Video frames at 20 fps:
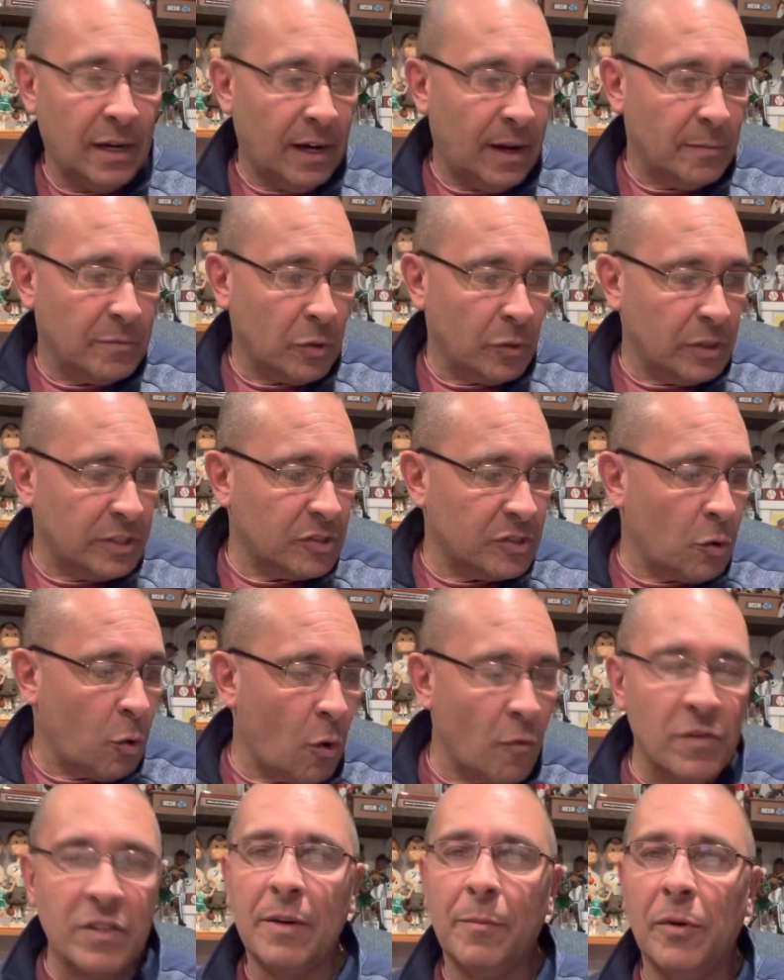So let's go
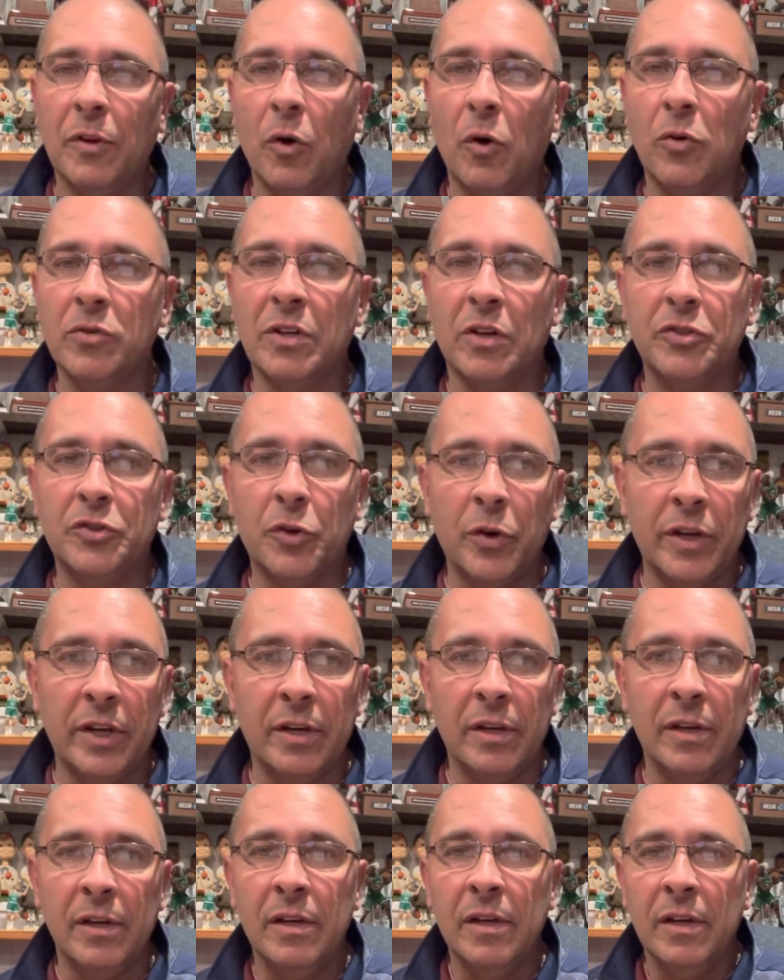over some of those. I'll show
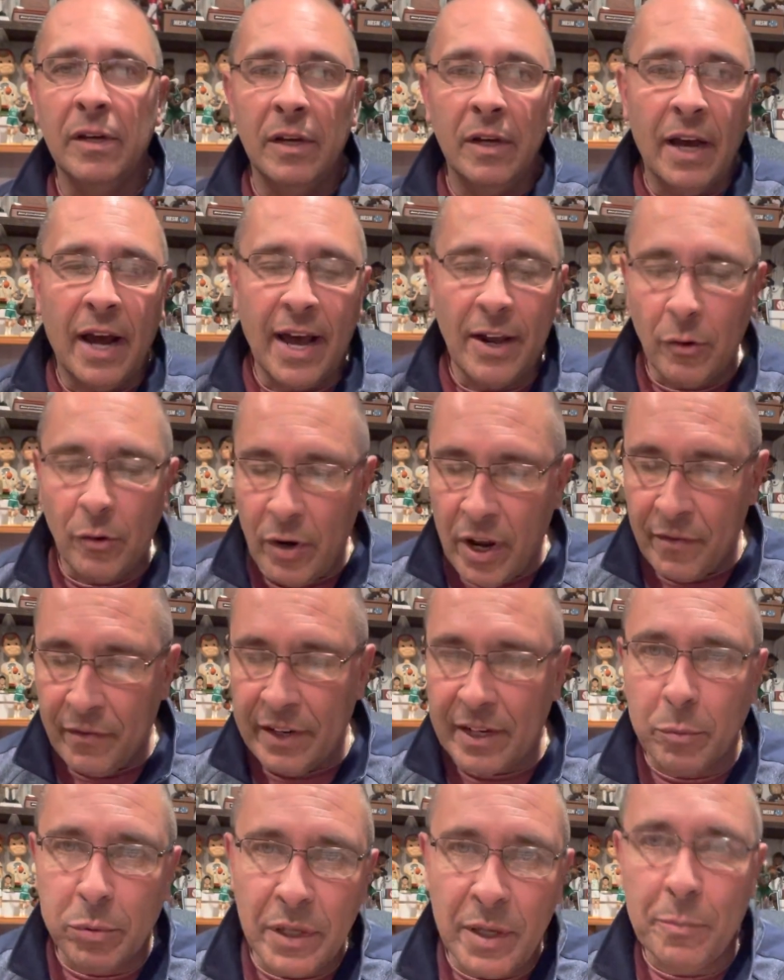you. I don't have any
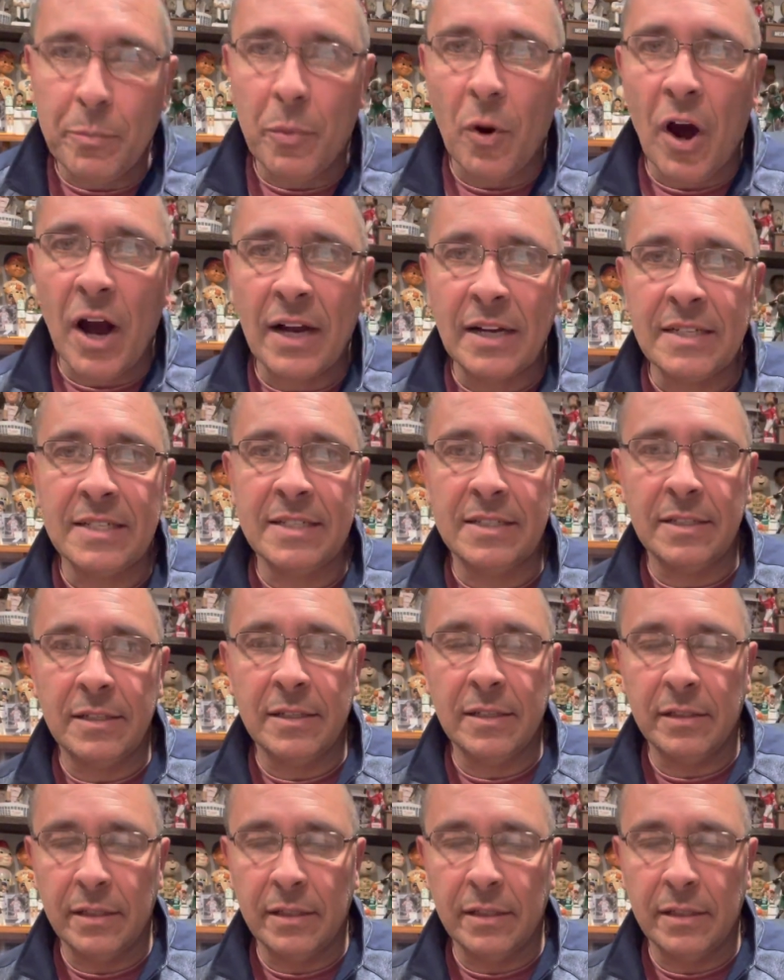complete box,